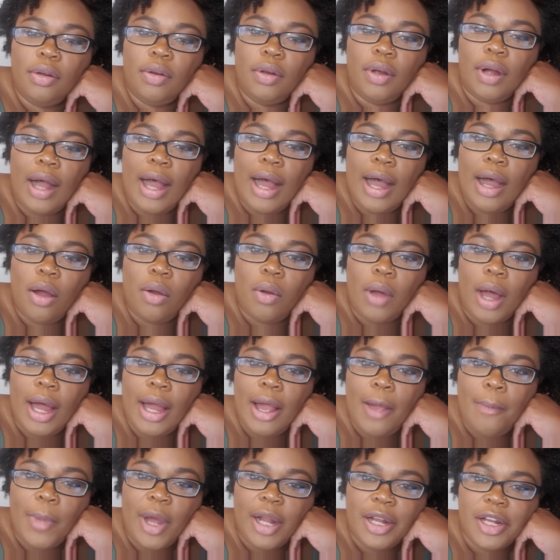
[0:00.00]
how I
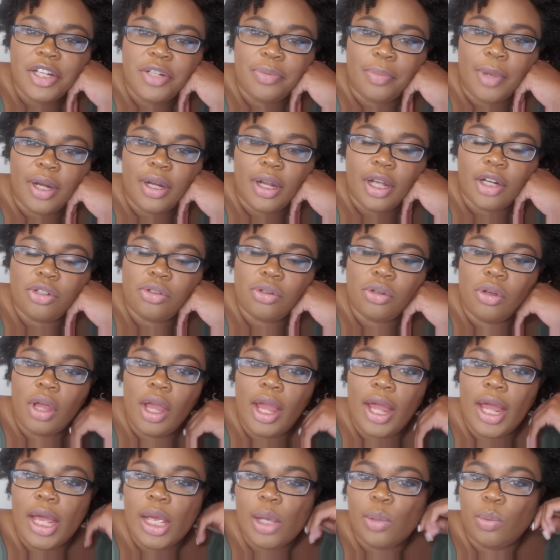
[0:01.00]
manage my natural
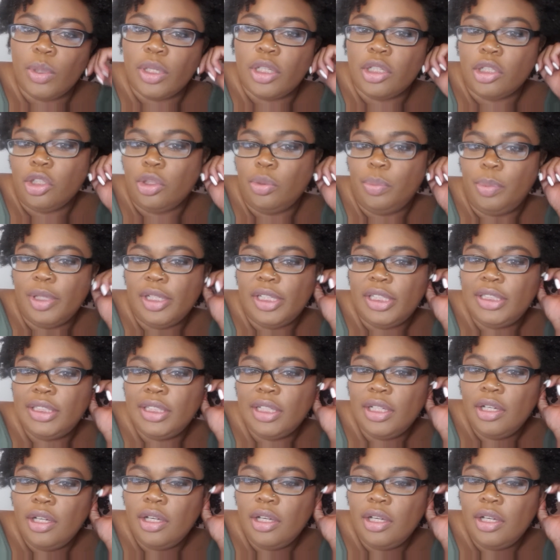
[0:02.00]
hair with lupus,